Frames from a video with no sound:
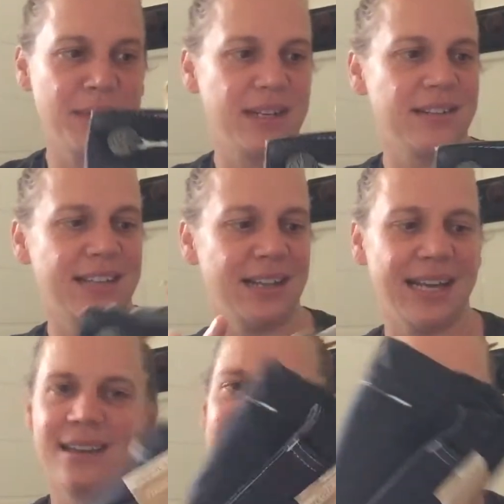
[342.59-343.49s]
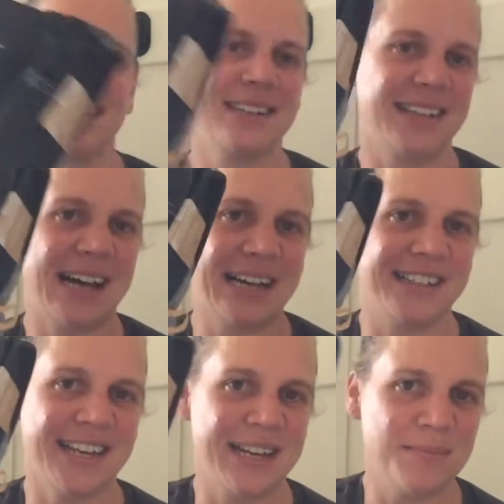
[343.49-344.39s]
And because they're like
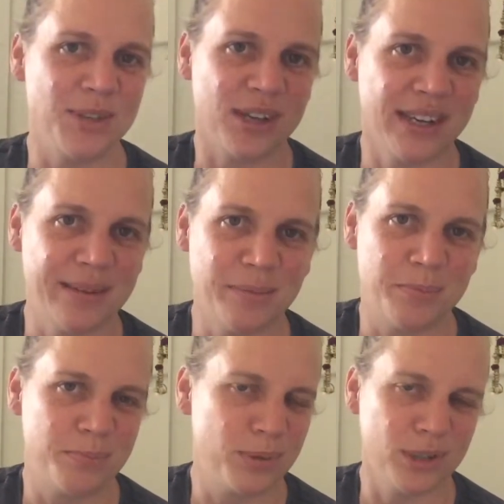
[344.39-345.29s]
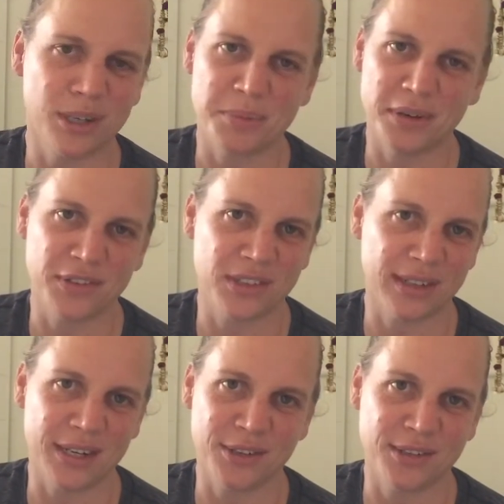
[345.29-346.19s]
dark denim, you can put on a pair of
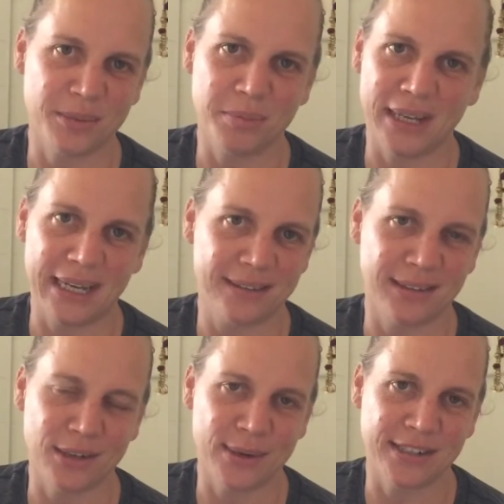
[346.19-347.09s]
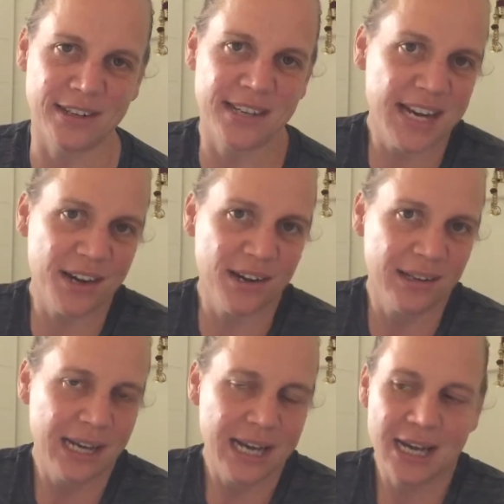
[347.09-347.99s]
stilettos and a blouse and go out to dinner,